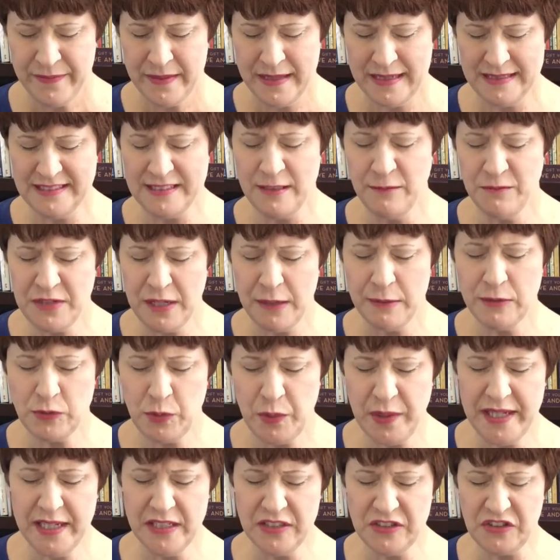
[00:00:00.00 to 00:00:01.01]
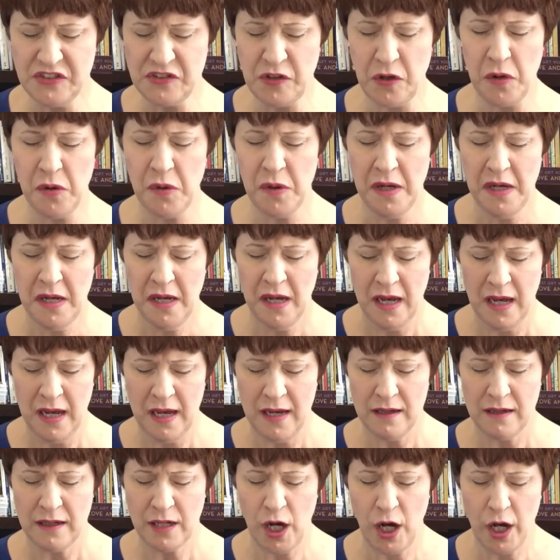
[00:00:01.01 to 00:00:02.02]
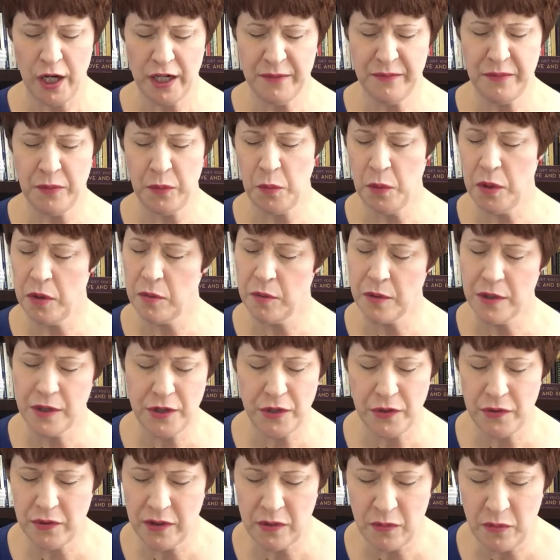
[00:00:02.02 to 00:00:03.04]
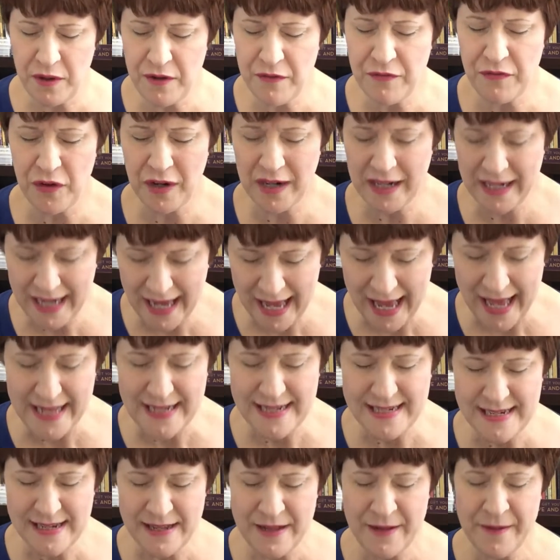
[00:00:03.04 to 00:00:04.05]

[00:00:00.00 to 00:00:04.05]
And sometimes we get so caught up in what we're doing, we forget